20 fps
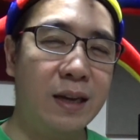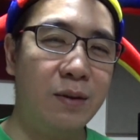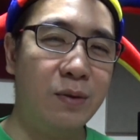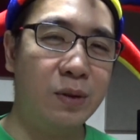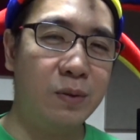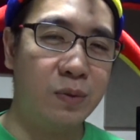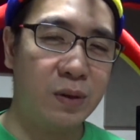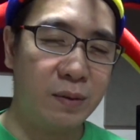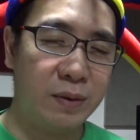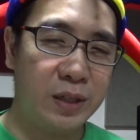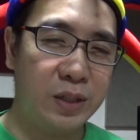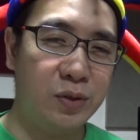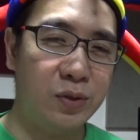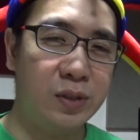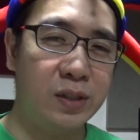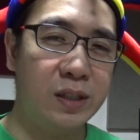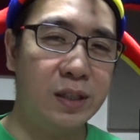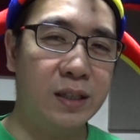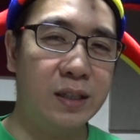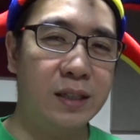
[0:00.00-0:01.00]
I would probably
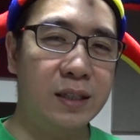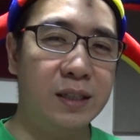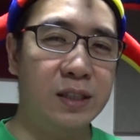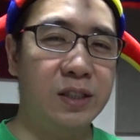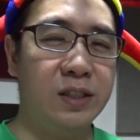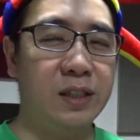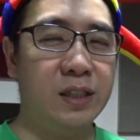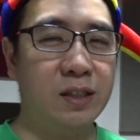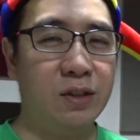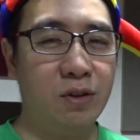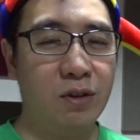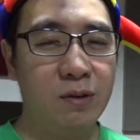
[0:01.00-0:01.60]
choose the Schiit